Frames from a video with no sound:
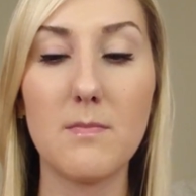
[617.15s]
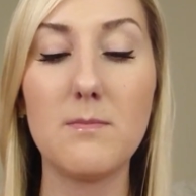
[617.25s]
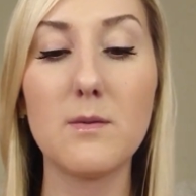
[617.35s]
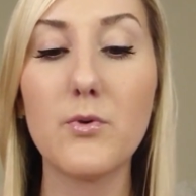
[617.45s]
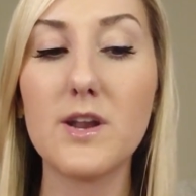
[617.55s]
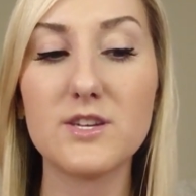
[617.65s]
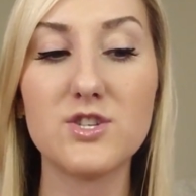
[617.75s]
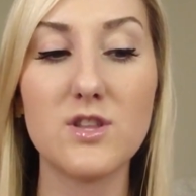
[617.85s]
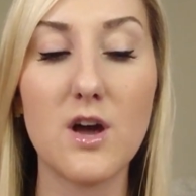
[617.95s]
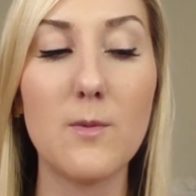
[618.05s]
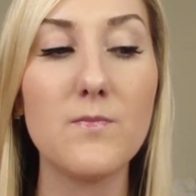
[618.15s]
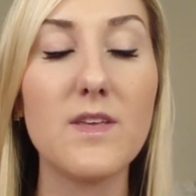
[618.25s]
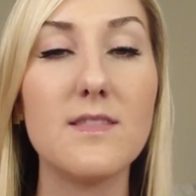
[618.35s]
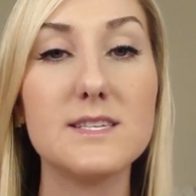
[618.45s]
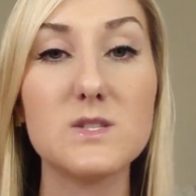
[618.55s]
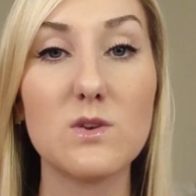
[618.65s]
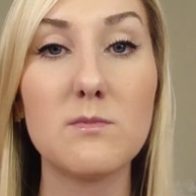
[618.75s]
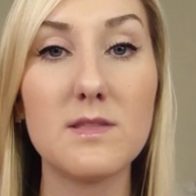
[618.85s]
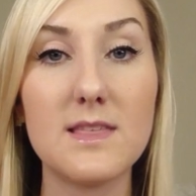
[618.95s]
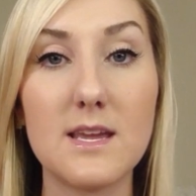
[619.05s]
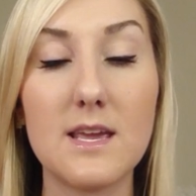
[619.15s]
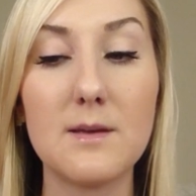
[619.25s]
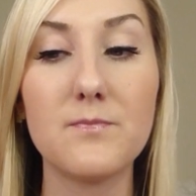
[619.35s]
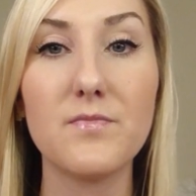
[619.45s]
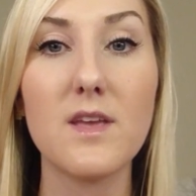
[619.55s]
My big prediction, though, and this is what I've been thinking,